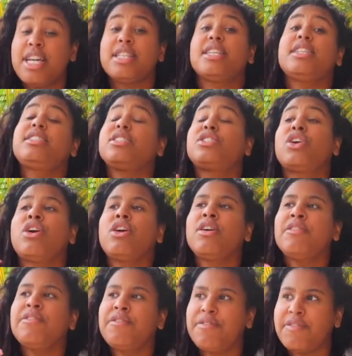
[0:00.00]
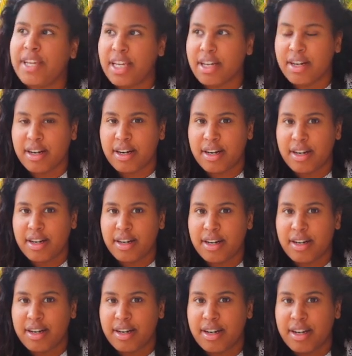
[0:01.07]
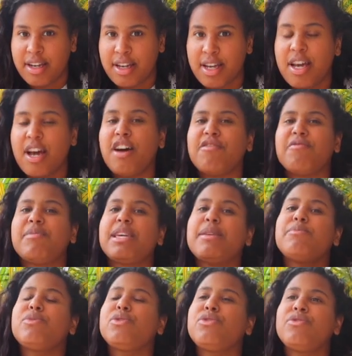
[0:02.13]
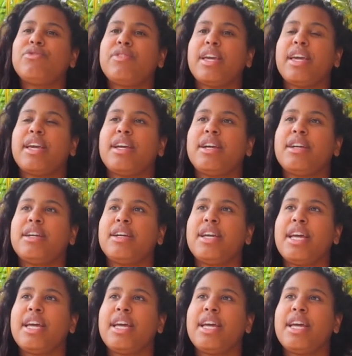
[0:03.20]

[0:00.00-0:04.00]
This is her fear of me moving,